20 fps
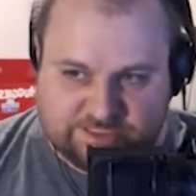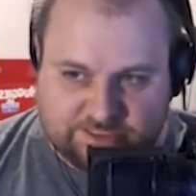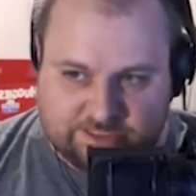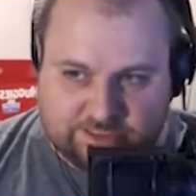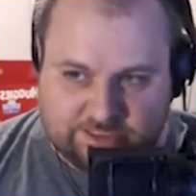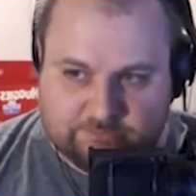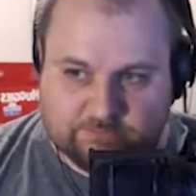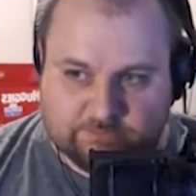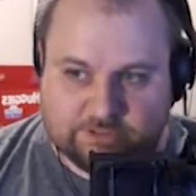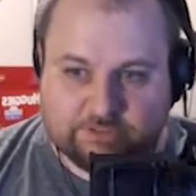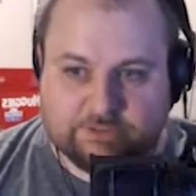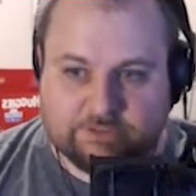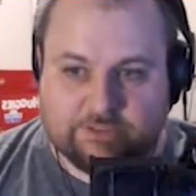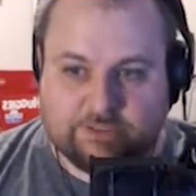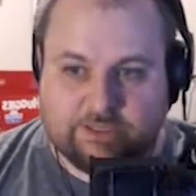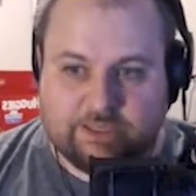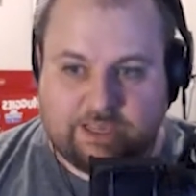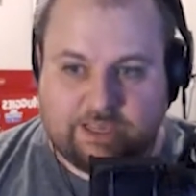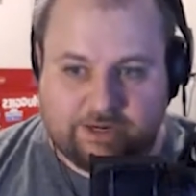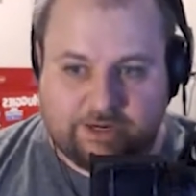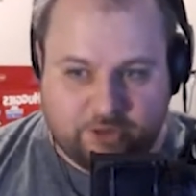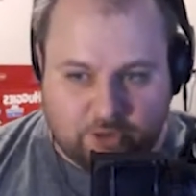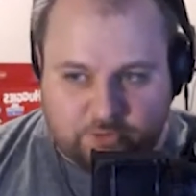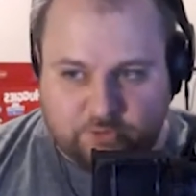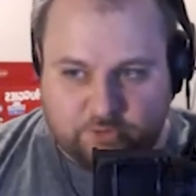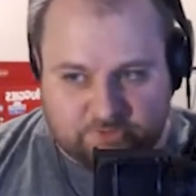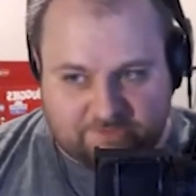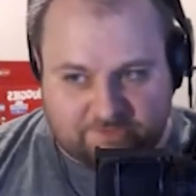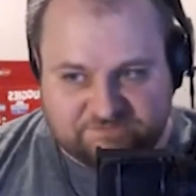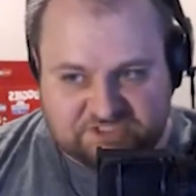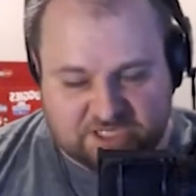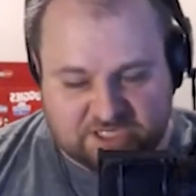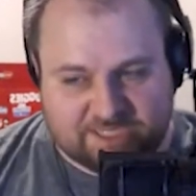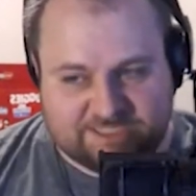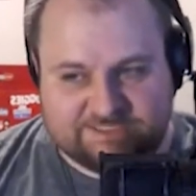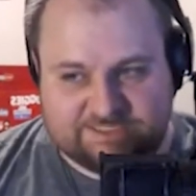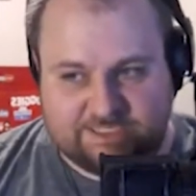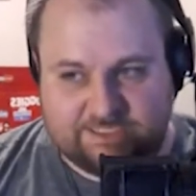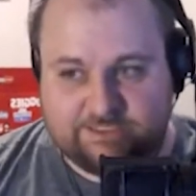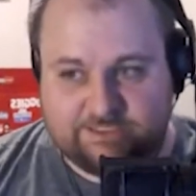game, I know you love
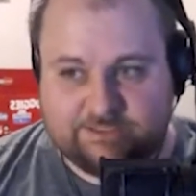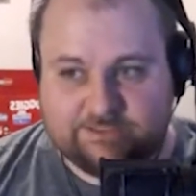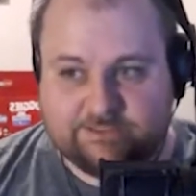Shantae,